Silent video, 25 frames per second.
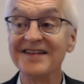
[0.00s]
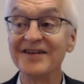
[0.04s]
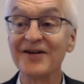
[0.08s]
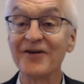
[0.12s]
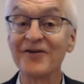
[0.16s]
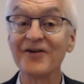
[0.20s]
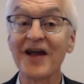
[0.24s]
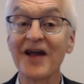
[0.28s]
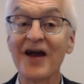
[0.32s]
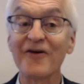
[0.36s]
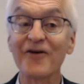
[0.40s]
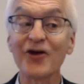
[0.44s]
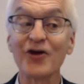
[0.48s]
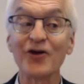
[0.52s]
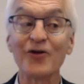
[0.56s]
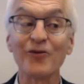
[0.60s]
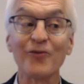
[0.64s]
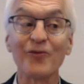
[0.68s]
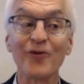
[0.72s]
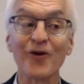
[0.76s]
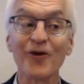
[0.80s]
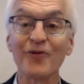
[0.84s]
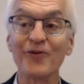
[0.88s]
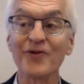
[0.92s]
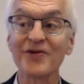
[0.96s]
they're now going to
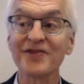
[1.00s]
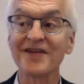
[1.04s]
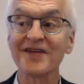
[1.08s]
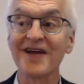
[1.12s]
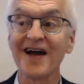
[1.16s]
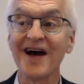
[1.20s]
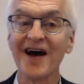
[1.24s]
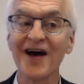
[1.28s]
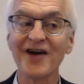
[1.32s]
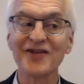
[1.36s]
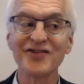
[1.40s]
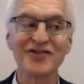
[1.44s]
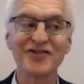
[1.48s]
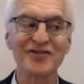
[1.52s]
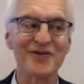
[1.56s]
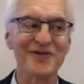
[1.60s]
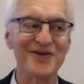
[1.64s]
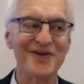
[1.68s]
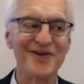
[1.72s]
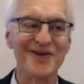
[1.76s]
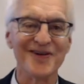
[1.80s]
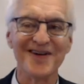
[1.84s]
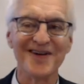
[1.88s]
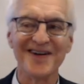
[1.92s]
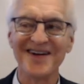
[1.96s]
work with God's
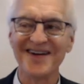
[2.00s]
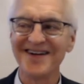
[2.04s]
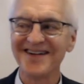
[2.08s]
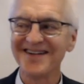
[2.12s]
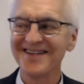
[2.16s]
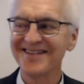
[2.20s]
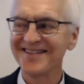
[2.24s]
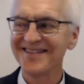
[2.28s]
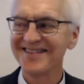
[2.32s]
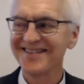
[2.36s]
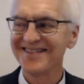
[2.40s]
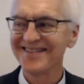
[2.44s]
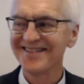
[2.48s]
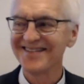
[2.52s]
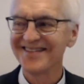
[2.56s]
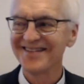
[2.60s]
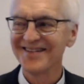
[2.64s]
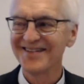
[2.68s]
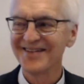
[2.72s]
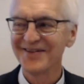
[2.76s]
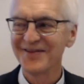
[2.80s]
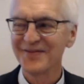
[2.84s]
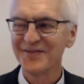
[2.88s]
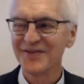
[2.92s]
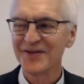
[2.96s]
law
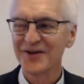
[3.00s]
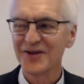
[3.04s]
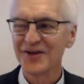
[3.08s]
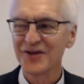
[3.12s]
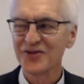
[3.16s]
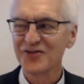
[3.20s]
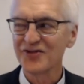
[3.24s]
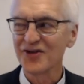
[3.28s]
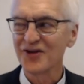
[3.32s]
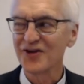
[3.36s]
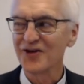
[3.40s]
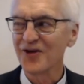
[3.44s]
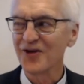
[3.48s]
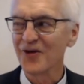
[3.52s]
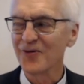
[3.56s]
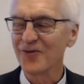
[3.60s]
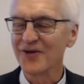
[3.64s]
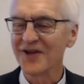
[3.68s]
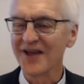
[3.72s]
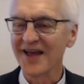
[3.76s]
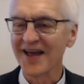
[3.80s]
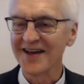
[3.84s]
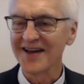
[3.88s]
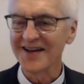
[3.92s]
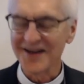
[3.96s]
to go
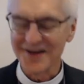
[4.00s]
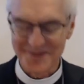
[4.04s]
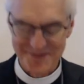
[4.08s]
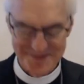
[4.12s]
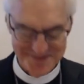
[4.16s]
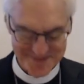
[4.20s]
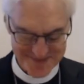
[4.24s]
get him.